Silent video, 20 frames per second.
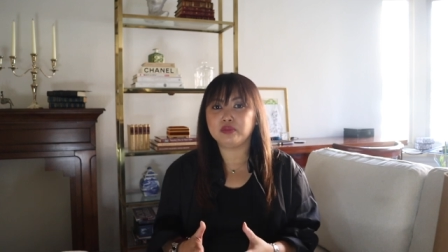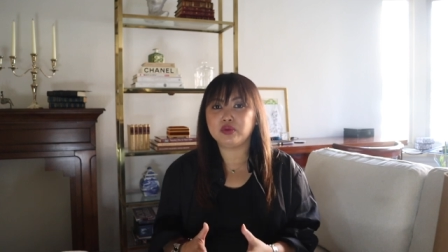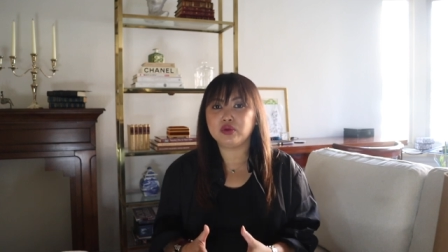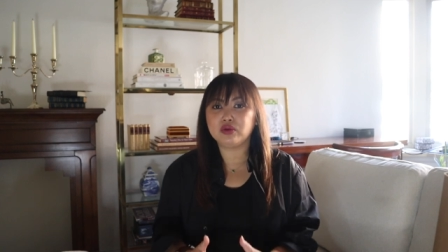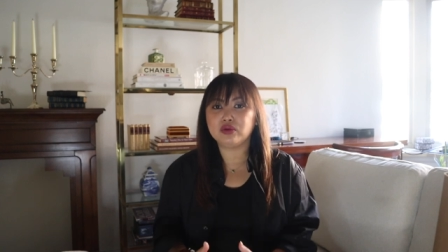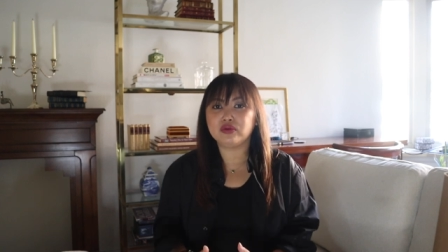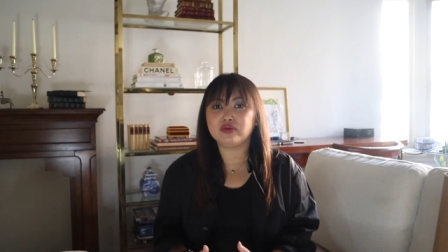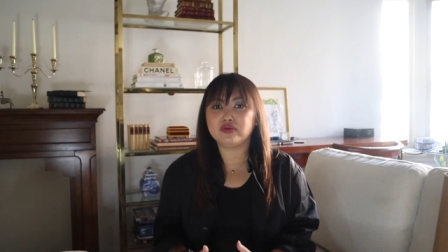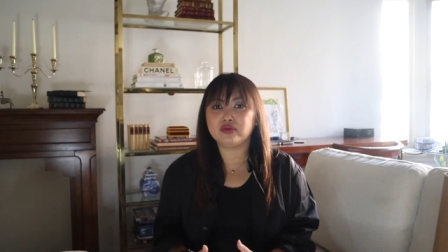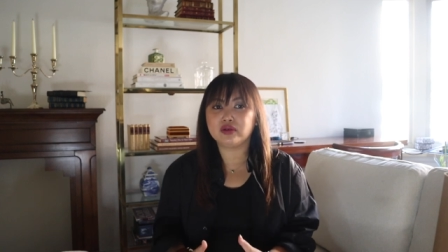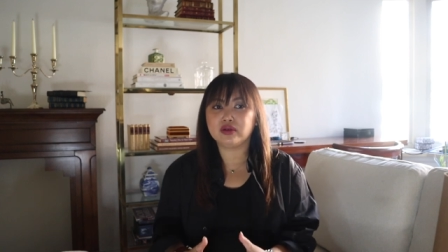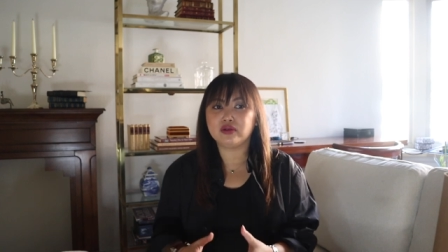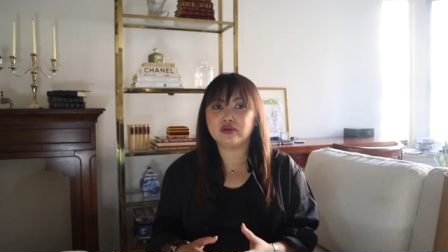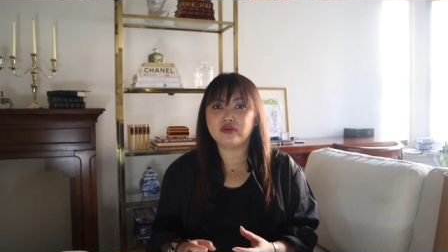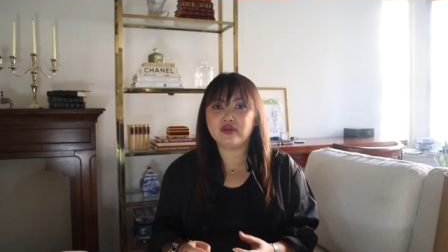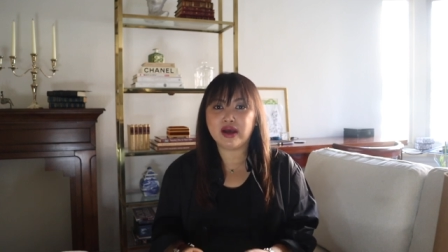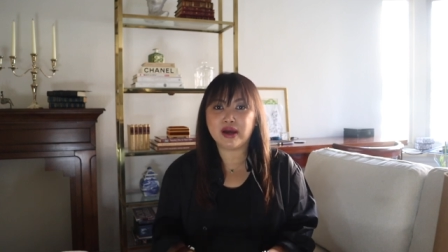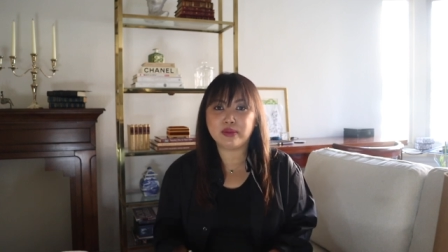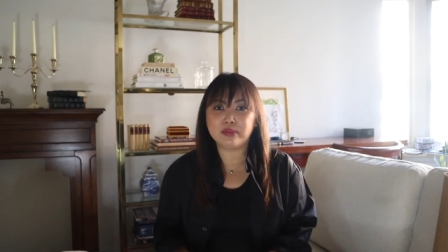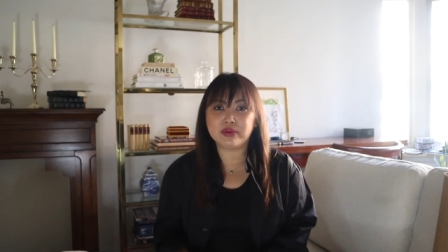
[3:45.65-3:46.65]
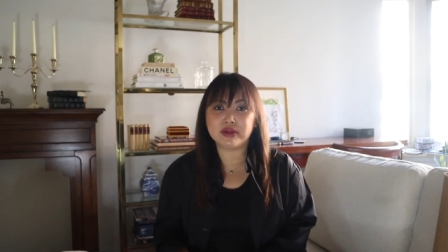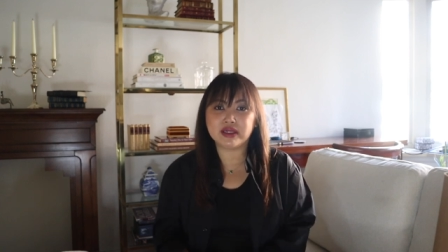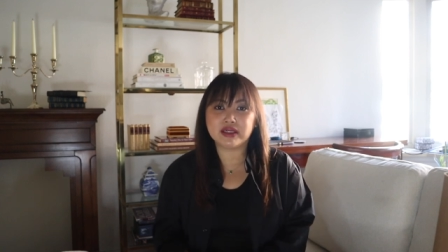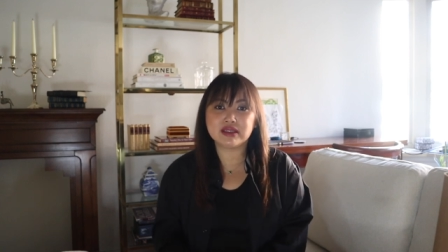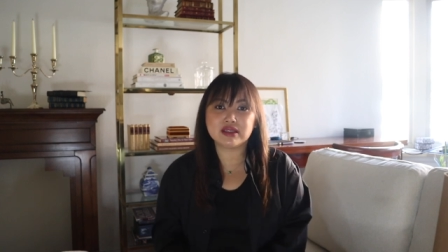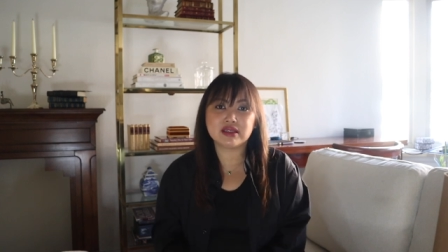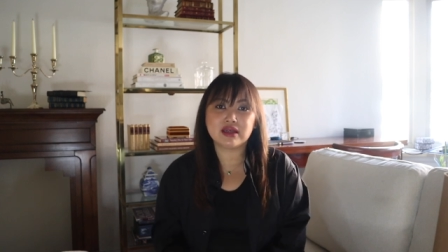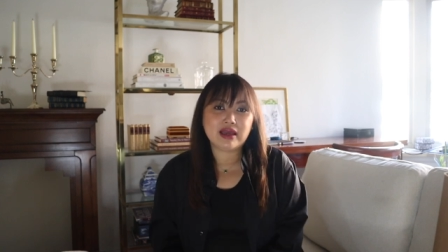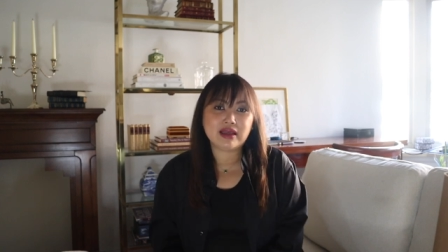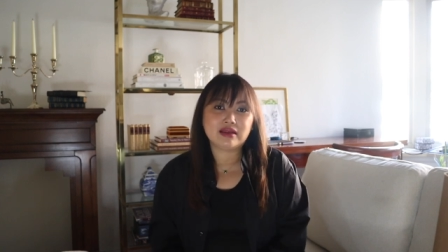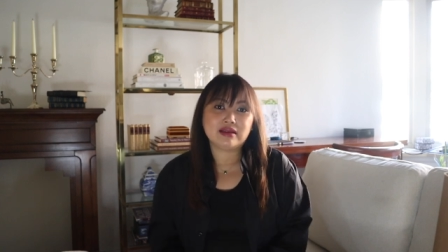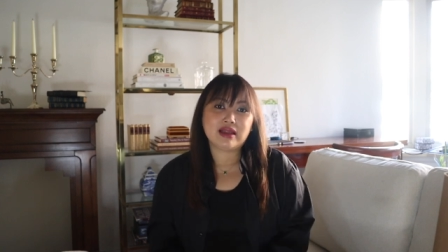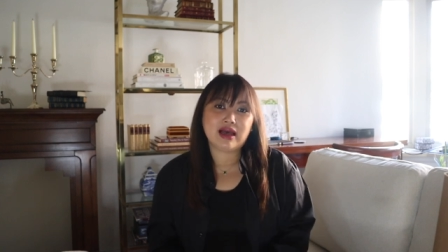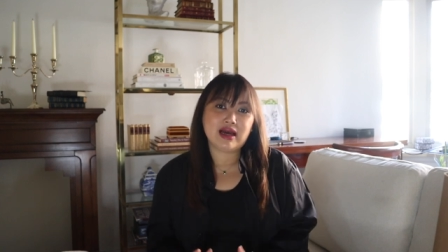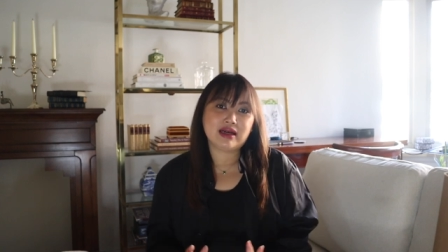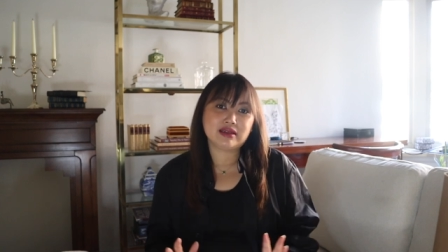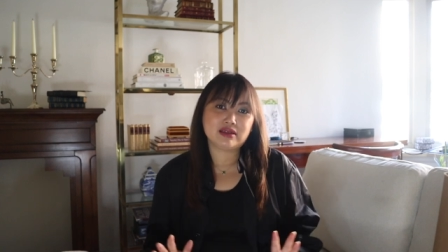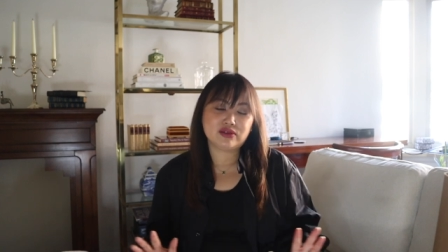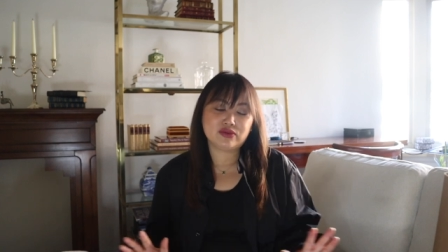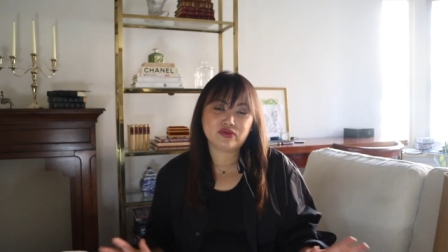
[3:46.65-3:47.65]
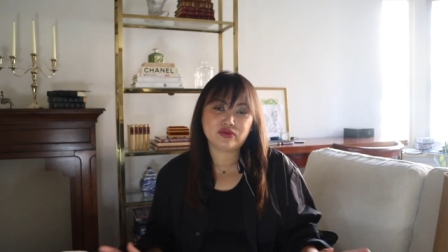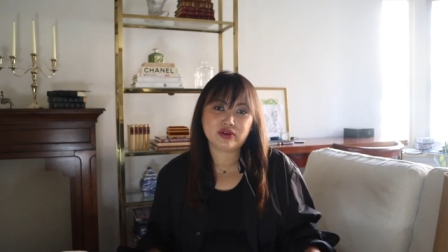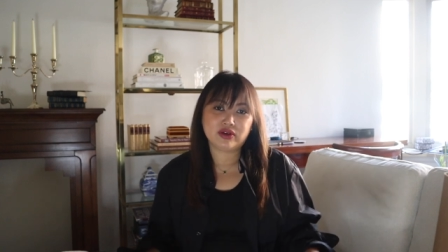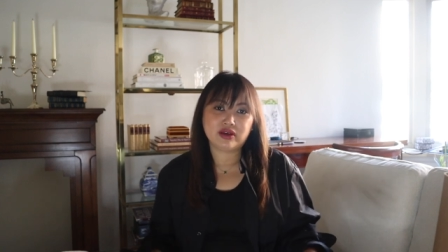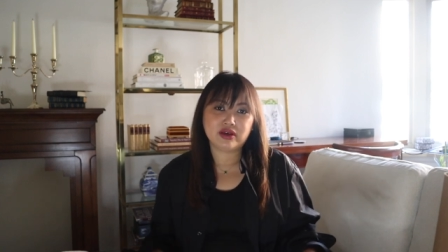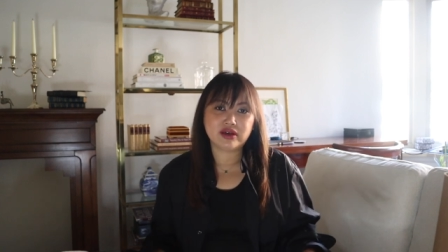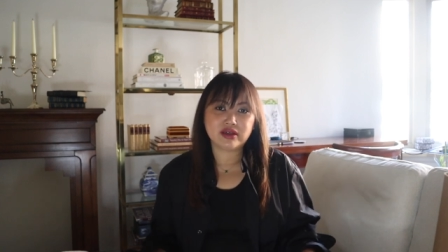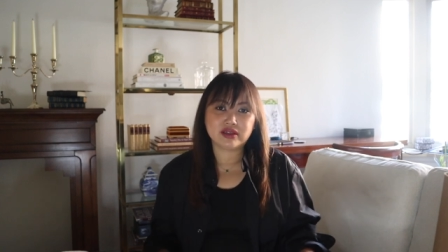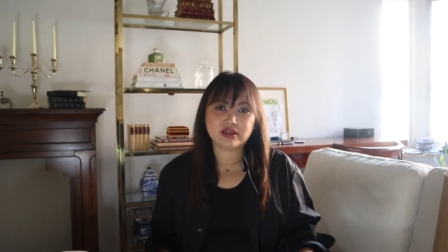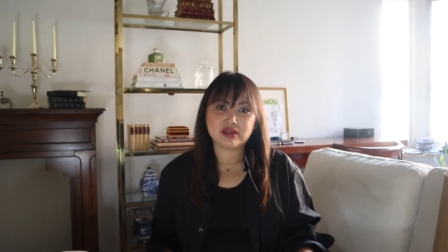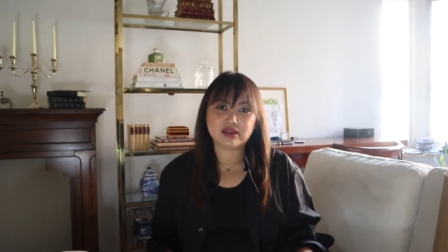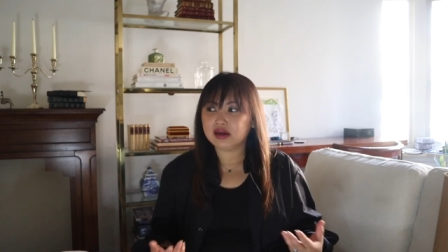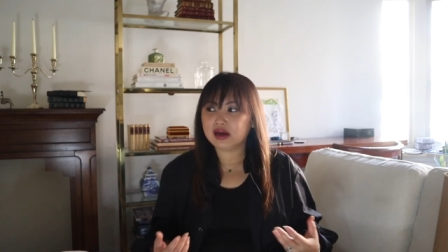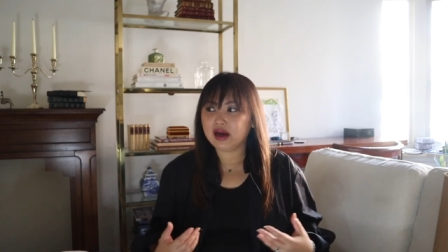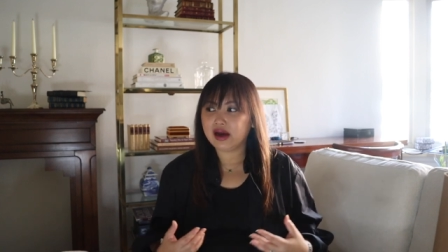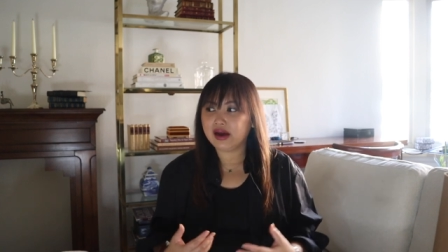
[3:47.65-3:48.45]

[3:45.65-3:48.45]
beautiful fabrics they last for years